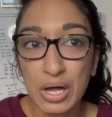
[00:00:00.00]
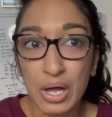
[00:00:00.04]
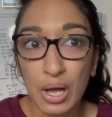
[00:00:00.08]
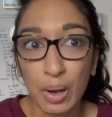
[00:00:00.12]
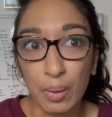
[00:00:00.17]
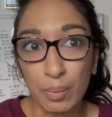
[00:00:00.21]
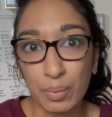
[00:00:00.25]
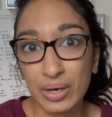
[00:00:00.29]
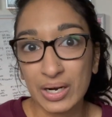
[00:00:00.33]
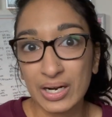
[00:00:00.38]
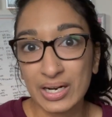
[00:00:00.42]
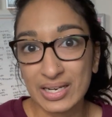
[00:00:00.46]

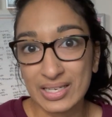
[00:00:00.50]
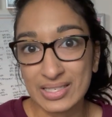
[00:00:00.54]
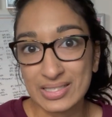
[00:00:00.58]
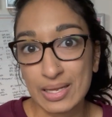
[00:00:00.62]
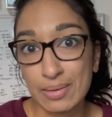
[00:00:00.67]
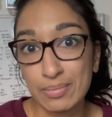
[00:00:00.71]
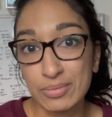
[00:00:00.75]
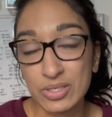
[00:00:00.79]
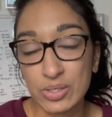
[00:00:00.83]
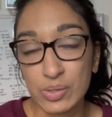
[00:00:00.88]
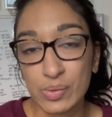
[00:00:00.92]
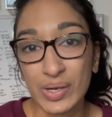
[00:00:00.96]
what it is I'm
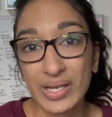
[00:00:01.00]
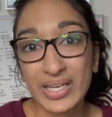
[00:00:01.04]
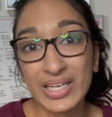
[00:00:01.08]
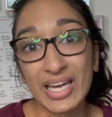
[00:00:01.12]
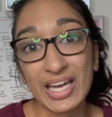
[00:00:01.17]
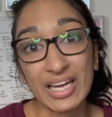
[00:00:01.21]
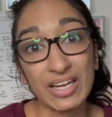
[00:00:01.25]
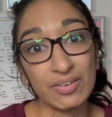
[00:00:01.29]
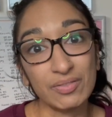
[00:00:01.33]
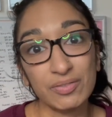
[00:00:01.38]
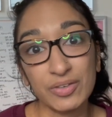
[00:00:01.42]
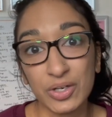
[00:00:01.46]
doing
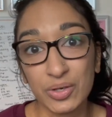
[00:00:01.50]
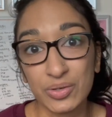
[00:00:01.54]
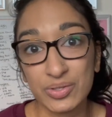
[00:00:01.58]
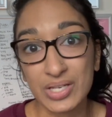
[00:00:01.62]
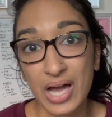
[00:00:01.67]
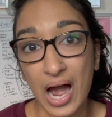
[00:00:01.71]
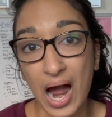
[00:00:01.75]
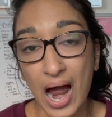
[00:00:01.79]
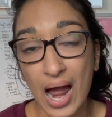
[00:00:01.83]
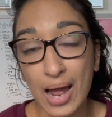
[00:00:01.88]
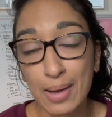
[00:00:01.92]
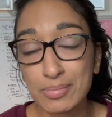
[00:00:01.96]
in real
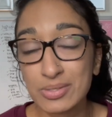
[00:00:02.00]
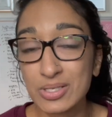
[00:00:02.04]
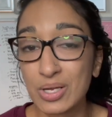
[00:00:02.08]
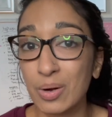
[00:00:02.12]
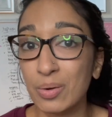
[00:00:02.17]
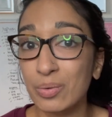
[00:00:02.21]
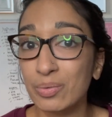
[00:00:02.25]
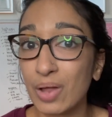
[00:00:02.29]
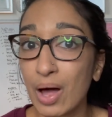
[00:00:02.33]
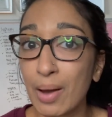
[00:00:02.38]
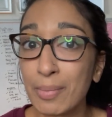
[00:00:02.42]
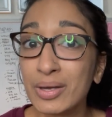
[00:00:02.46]
time. So
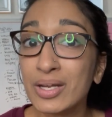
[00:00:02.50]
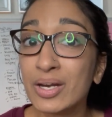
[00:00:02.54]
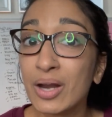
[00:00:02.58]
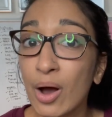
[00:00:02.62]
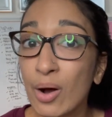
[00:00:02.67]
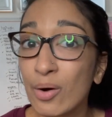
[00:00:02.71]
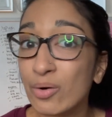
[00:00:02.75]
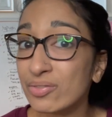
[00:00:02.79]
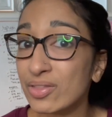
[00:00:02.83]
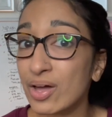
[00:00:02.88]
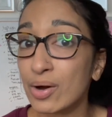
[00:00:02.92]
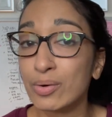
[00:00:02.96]
let me know
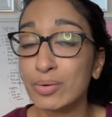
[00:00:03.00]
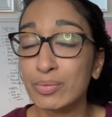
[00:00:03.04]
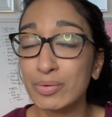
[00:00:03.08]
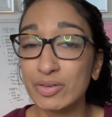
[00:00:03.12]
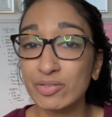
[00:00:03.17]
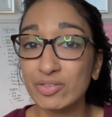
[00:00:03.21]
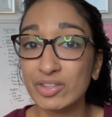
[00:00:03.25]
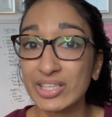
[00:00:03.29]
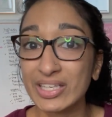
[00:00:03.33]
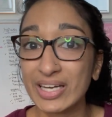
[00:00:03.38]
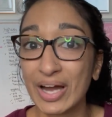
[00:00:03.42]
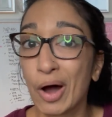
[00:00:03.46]
if that would be
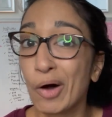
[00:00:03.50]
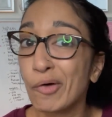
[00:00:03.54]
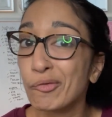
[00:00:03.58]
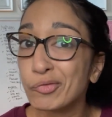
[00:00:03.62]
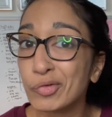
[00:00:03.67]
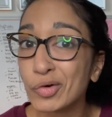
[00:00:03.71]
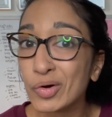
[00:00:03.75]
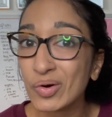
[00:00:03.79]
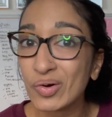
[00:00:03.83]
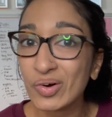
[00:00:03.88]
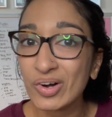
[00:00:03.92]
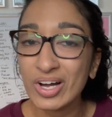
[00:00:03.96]
really
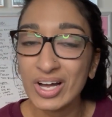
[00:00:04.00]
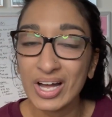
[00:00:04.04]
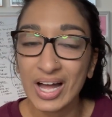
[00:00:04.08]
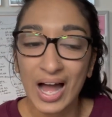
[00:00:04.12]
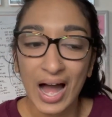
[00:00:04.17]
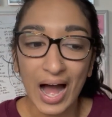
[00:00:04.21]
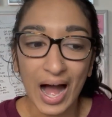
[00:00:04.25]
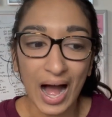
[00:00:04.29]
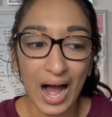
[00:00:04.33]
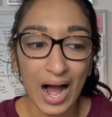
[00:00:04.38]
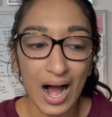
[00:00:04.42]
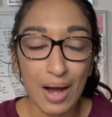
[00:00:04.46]
helpful,
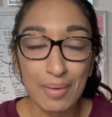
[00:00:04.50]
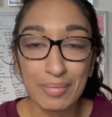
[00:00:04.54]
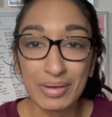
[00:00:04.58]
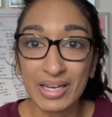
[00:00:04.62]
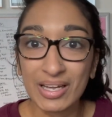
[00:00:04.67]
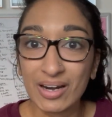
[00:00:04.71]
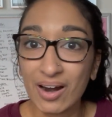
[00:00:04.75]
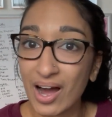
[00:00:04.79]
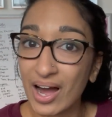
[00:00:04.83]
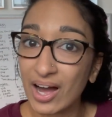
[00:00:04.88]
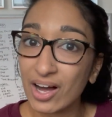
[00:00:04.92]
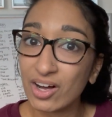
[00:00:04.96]
and
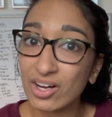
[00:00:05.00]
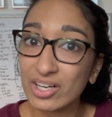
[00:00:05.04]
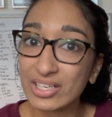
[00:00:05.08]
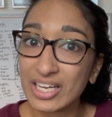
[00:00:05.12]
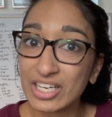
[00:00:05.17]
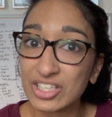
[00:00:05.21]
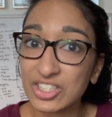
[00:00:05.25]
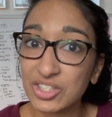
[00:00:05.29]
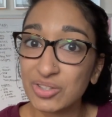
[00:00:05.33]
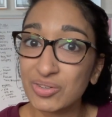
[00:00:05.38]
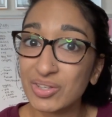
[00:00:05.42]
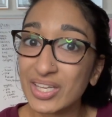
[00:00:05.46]
I'll
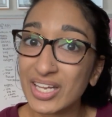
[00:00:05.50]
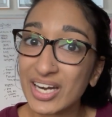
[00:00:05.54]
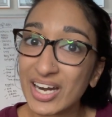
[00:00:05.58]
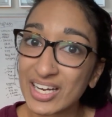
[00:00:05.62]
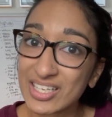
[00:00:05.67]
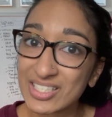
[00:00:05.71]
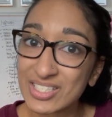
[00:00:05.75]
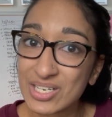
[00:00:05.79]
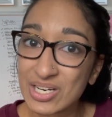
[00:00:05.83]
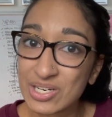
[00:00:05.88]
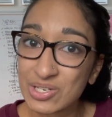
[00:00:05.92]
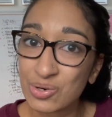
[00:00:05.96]
catch you in the
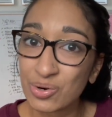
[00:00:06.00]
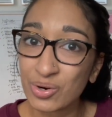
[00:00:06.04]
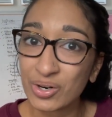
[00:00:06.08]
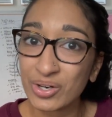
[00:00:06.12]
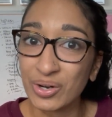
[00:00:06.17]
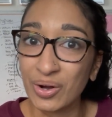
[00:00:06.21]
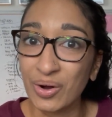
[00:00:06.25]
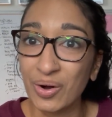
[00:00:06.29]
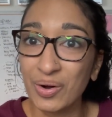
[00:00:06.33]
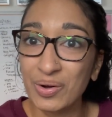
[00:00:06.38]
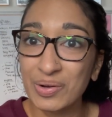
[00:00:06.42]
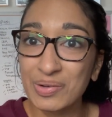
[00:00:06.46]
next
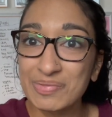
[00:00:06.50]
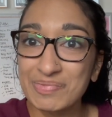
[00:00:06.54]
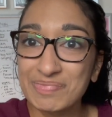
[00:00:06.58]
tutorial.